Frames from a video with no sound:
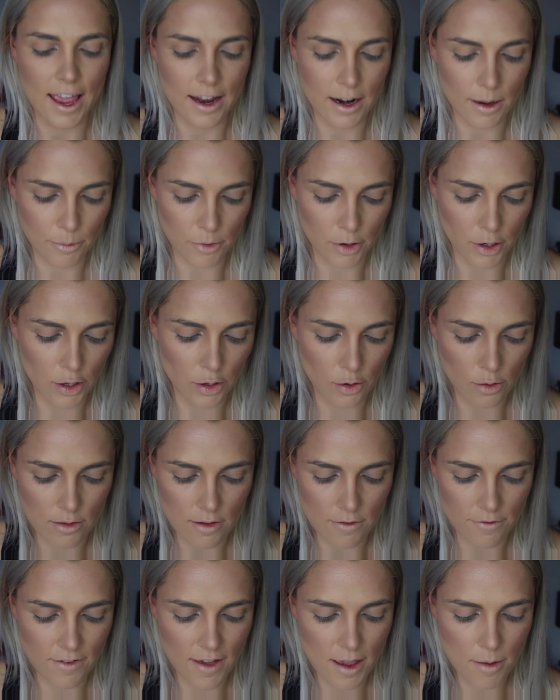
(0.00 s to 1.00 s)
and I'm going to use
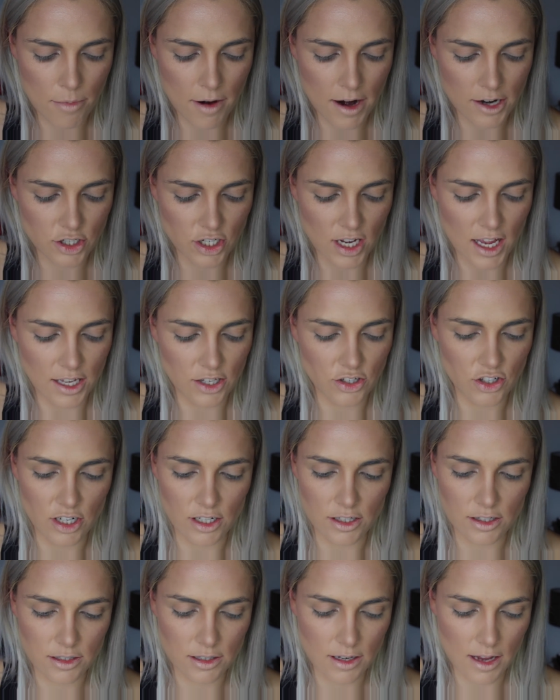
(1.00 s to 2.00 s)
a fan brush and
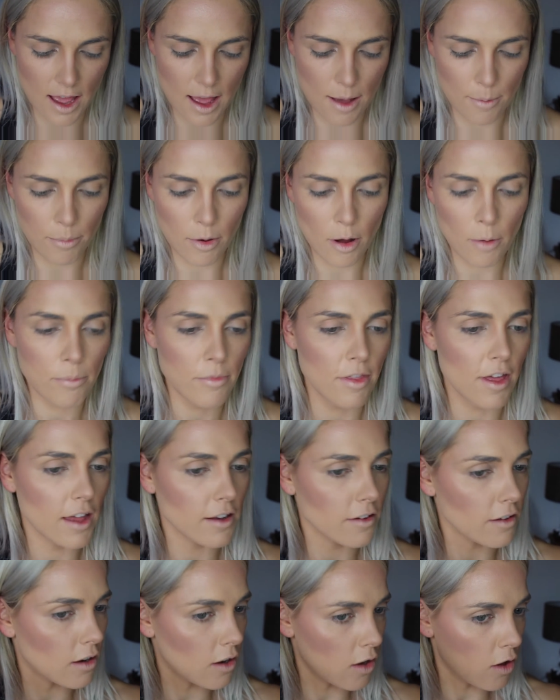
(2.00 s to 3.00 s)
just pop
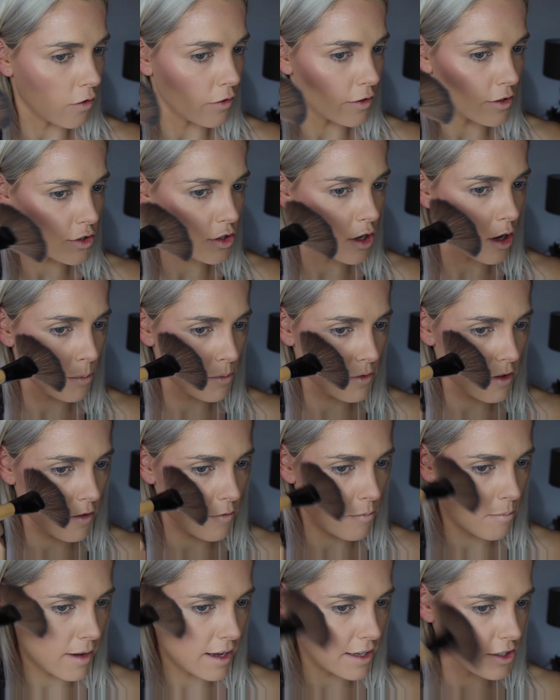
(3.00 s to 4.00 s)
that along the tops
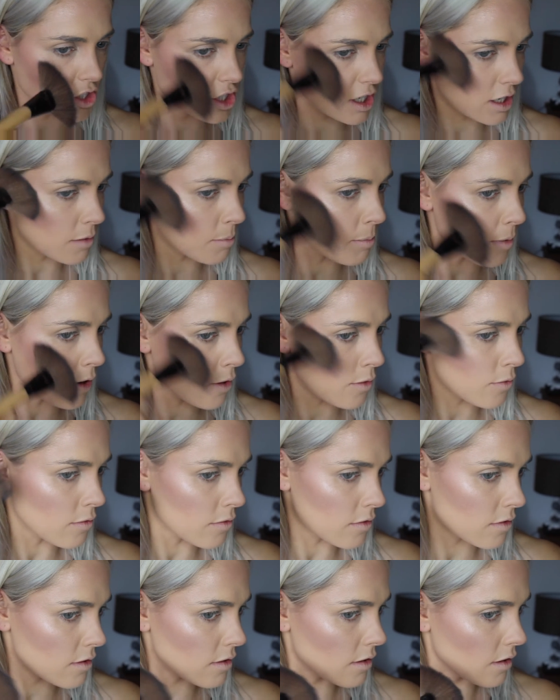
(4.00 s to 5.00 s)
of my
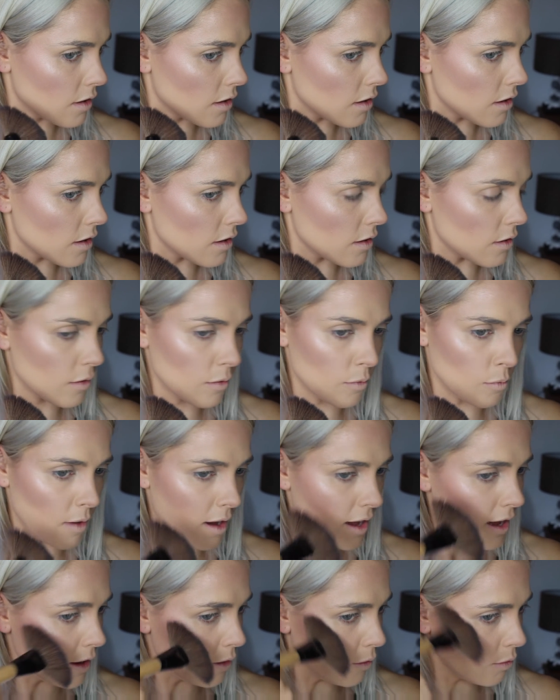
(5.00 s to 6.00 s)
cheekbones. Oh
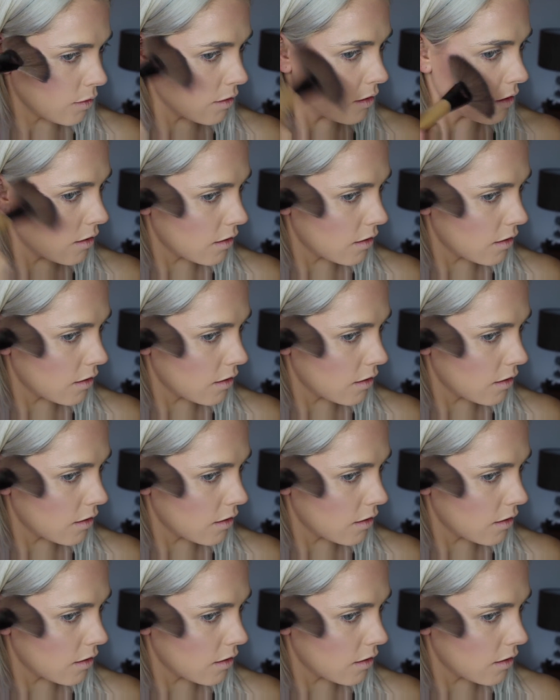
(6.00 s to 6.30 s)
wow,